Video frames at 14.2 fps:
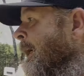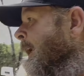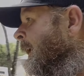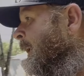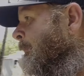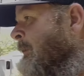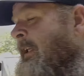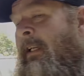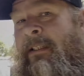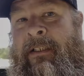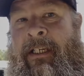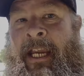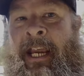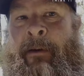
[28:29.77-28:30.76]
I mean, it's
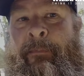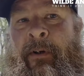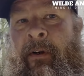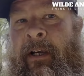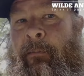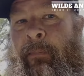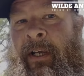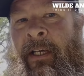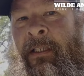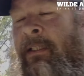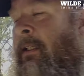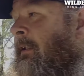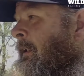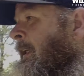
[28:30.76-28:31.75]
a campground
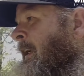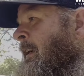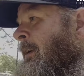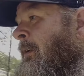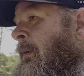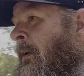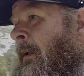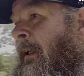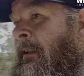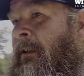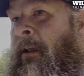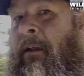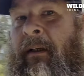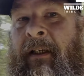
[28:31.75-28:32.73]
basically now.
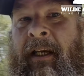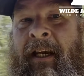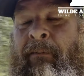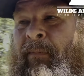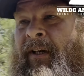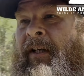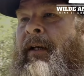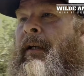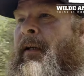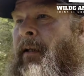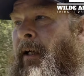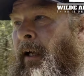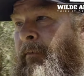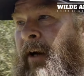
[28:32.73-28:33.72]
That's all it can be.
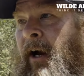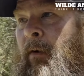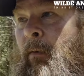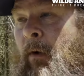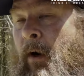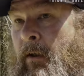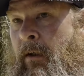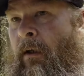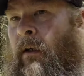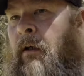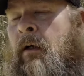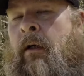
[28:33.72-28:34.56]
I've got water.